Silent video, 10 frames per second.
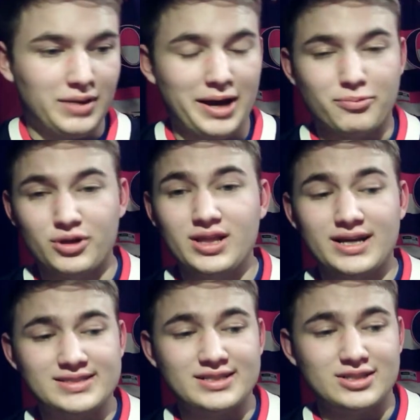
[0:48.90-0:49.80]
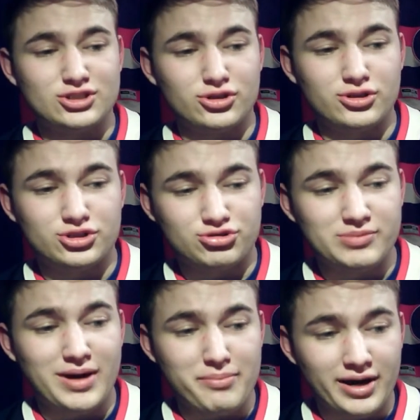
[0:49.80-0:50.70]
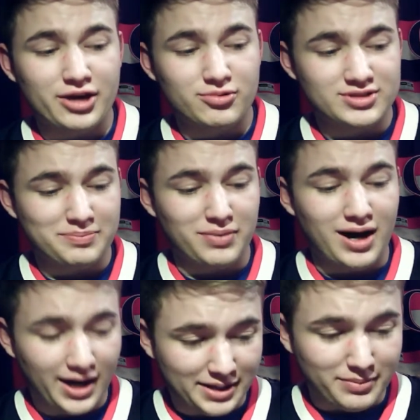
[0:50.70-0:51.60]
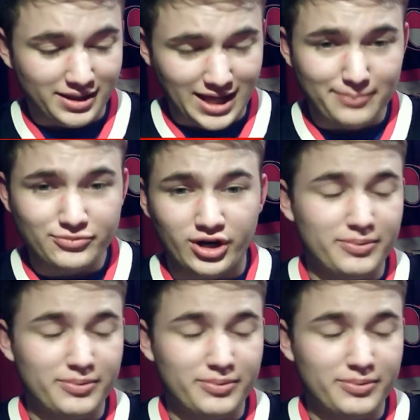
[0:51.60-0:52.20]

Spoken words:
realized as I started the stream, my mic was like behind my laptop,